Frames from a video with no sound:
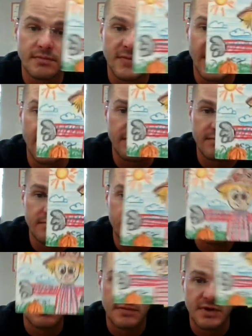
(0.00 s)
yeah,
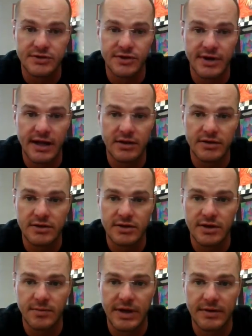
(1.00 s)
it'll turn out looking
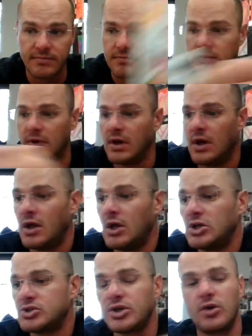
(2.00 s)
good, man.
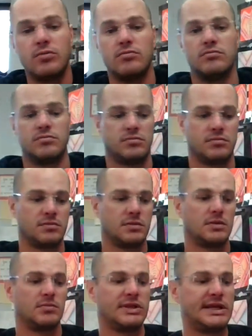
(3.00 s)
So
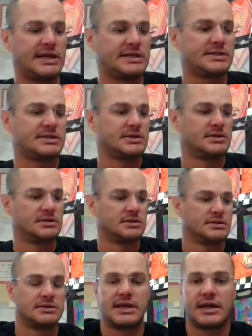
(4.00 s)
please
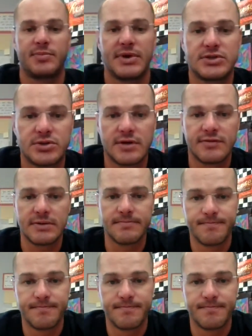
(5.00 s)
take a picture of it,